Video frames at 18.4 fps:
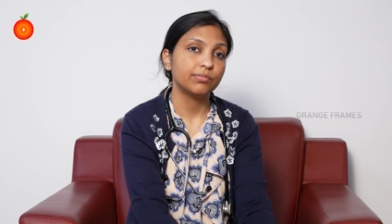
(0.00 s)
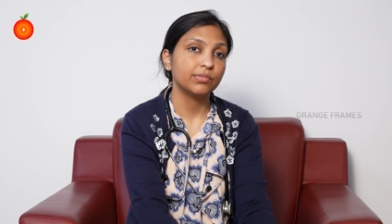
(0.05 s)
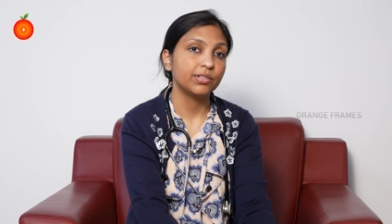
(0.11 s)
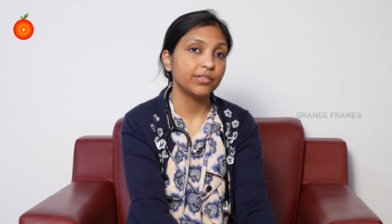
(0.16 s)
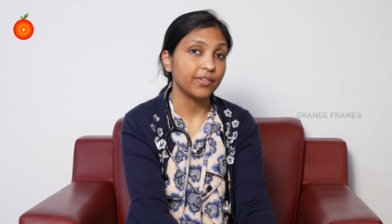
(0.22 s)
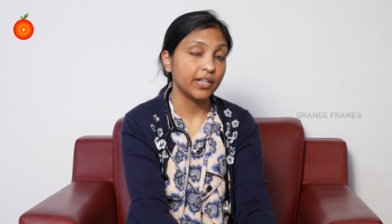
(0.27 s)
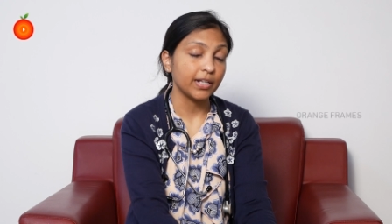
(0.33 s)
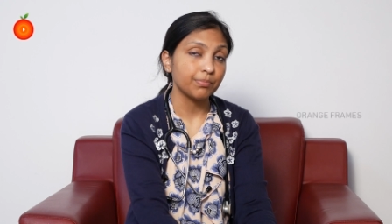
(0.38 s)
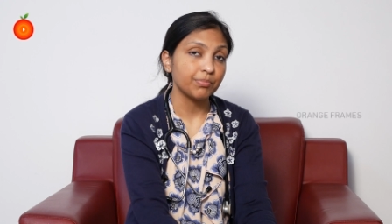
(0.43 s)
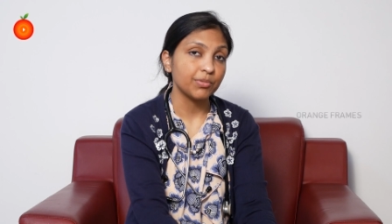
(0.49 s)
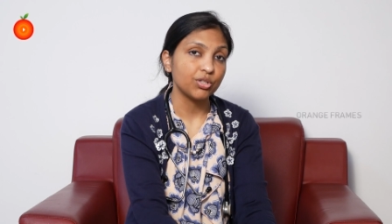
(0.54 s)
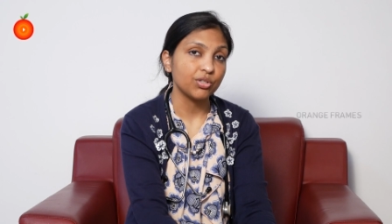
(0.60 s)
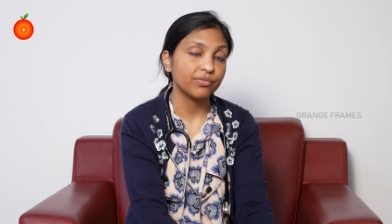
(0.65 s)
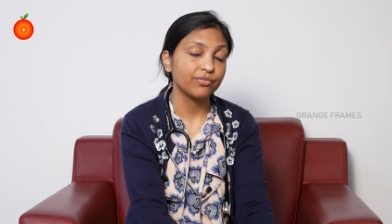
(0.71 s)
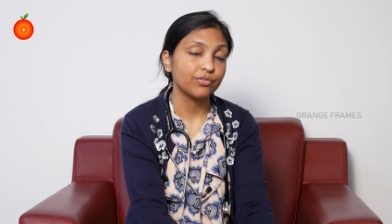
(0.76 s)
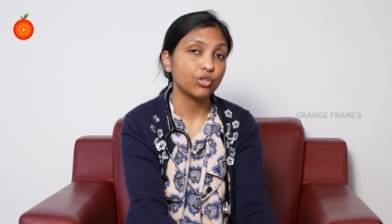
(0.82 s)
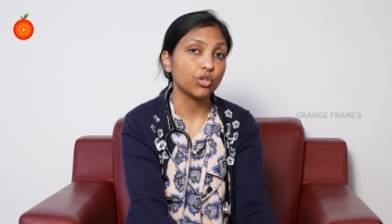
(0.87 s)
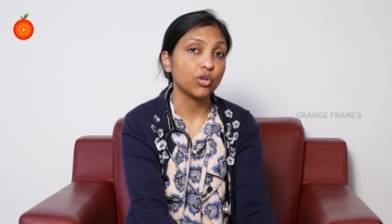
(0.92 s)
development
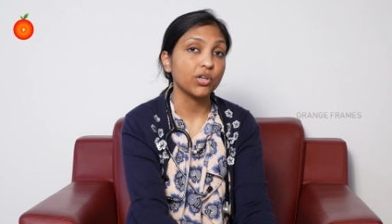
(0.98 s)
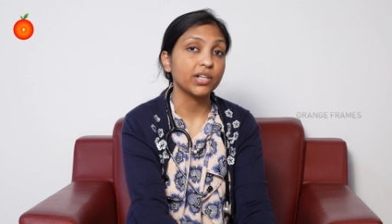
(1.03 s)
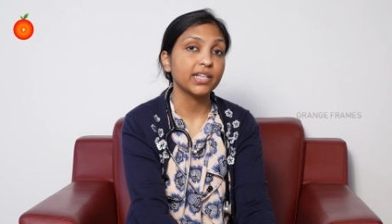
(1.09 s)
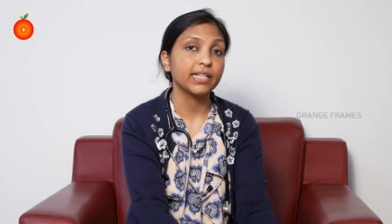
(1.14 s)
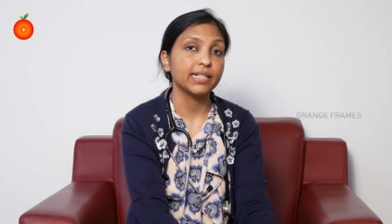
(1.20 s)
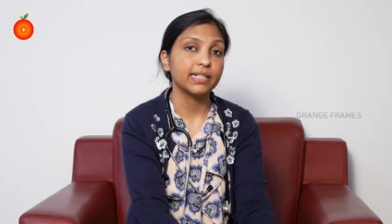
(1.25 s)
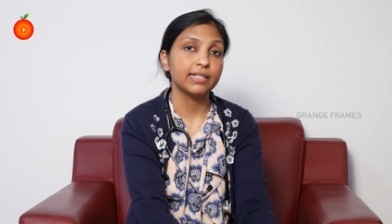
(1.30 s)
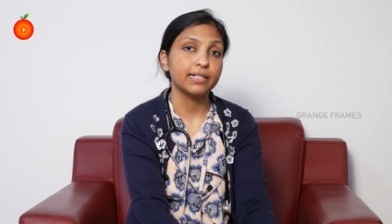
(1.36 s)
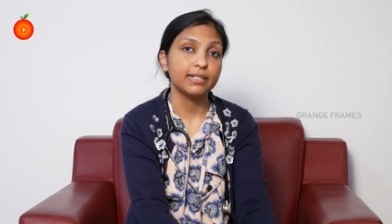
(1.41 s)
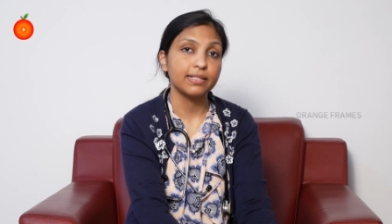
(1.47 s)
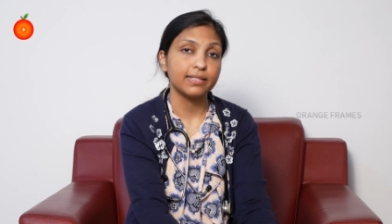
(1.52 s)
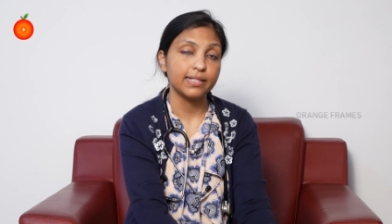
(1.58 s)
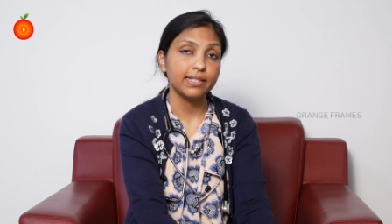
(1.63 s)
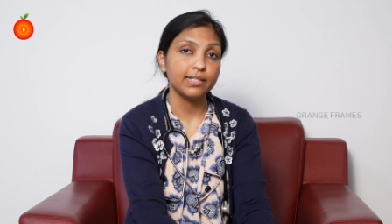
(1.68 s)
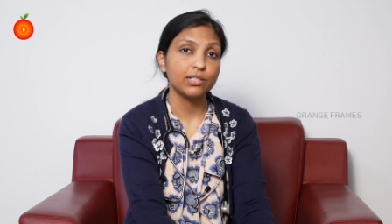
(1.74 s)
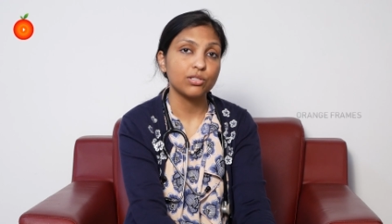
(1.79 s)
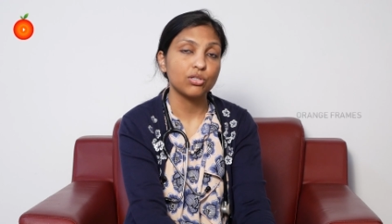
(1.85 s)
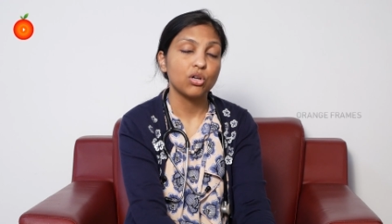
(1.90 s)
of chronic kidney
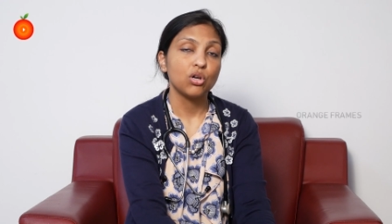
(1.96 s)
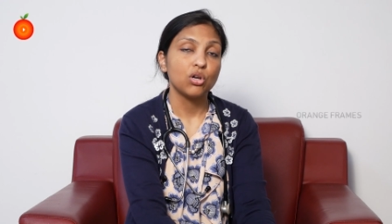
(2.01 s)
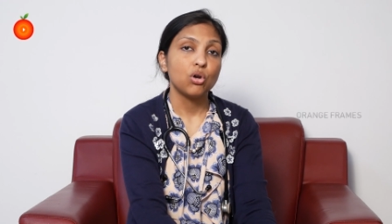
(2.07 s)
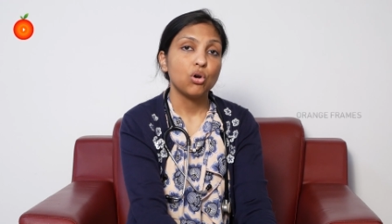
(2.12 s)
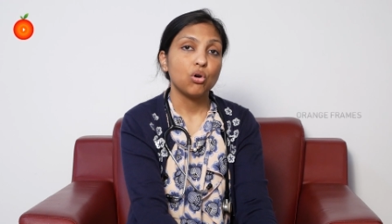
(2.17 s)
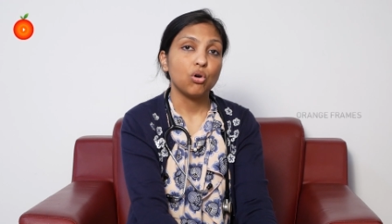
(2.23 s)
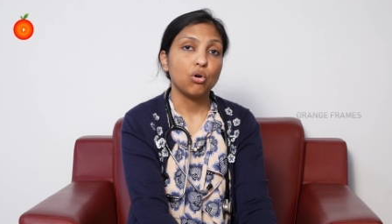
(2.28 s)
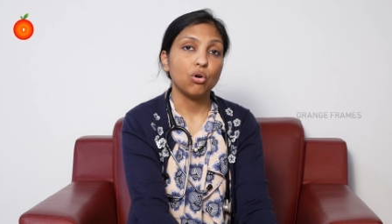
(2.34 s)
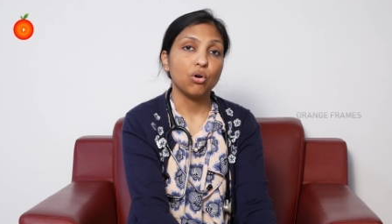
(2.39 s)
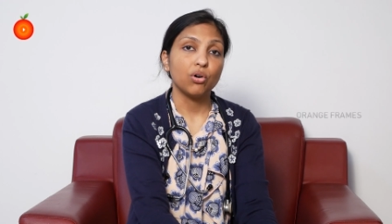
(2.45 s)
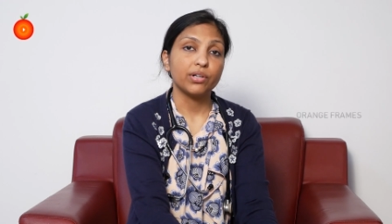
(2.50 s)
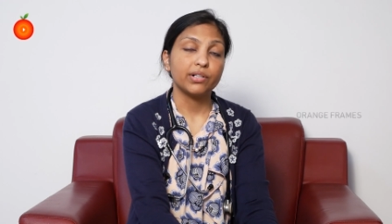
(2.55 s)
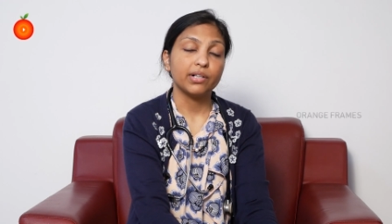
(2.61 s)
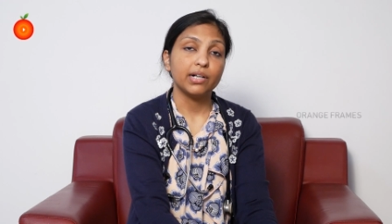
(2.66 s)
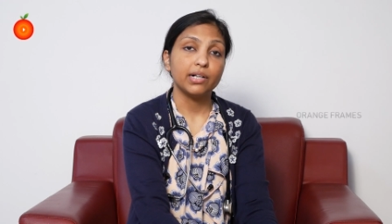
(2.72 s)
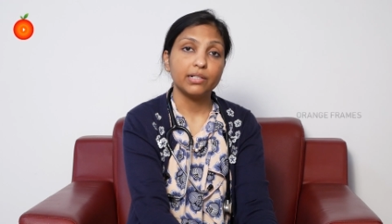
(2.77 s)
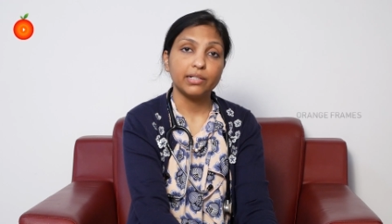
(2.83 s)
disease or